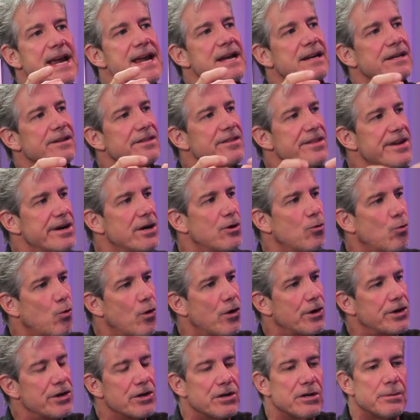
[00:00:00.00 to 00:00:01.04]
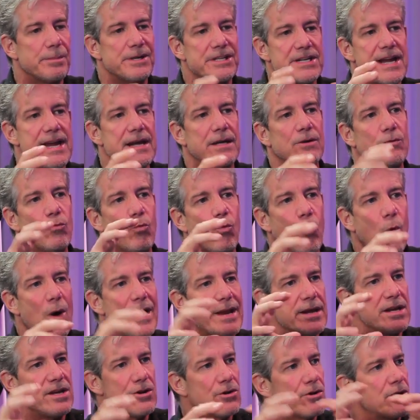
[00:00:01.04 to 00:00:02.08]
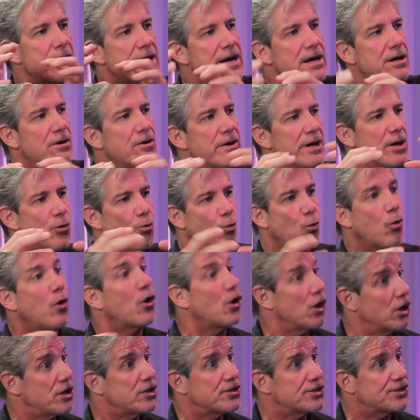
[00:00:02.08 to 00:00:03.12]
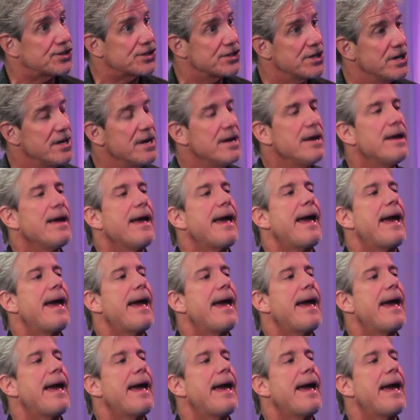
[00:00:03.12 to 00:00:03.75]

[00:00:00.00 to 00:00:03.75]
taking their work. You're going to be taking what you're hearing works. Yeah,